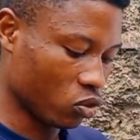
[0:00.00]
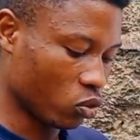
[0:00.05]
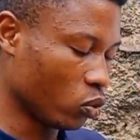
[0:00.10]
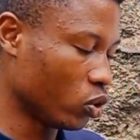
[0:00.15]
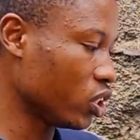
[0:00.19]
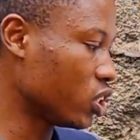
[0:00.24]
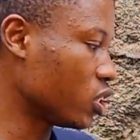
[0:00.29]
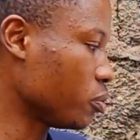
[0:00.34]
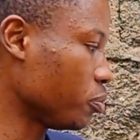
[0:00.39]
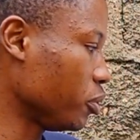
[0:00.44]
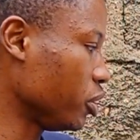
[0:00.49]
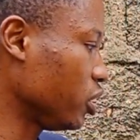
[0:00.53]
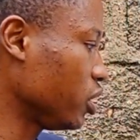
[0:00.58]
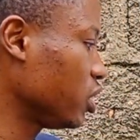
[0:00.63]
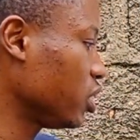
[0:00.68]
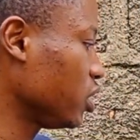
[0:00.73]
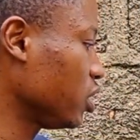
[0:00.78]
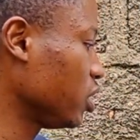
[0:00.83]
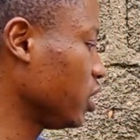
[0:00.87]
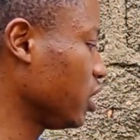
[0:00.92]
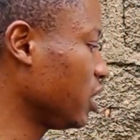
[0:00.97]
which
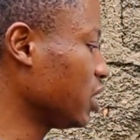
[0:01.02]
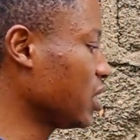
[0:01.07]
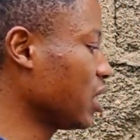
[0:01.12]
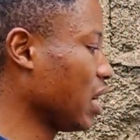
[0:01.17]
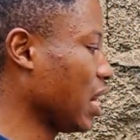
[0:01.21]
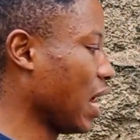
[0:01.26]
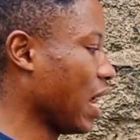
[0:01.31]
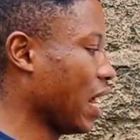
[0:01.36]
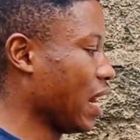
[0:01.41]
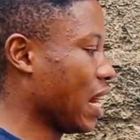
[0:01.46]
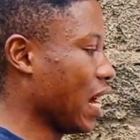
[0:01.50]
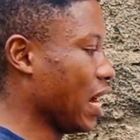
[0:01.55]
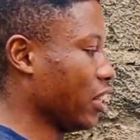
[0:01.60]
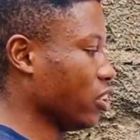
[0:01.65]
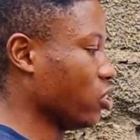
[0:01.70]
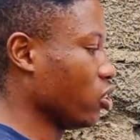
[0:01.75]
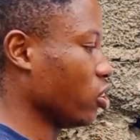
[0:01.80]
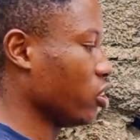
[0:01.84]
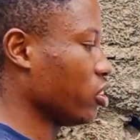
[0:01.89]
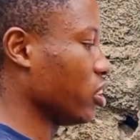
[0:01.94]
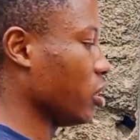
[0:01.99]
means this line are
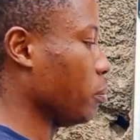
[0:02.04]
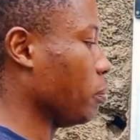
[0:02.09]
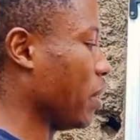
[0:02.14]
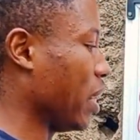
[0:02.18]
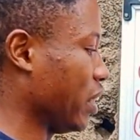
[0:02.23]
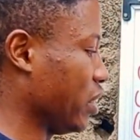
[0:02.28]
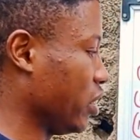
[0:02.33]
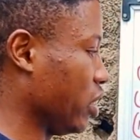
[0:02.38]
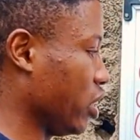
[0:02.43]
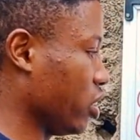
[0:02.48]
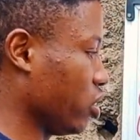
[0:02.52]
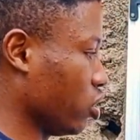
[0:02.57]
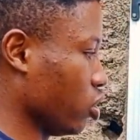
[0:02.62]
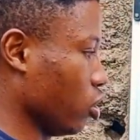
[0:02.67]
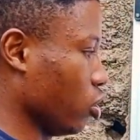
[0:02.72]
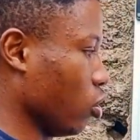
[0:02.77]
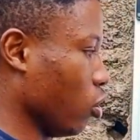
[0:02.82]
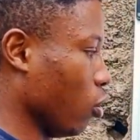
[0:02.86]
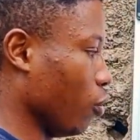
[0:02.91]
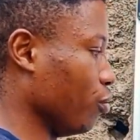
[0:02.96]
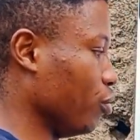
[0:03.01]
just the
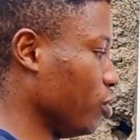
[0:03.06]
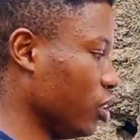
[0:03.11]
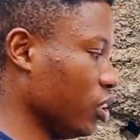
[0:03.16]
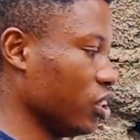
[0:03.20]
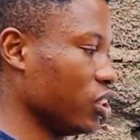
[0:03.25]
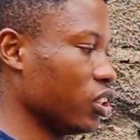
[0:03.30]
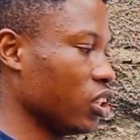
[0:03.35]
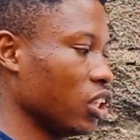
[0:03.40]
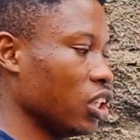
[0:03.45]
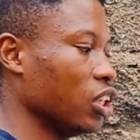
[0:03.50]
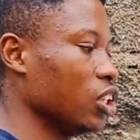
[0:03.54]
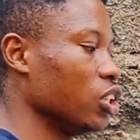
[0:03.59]
bisection of these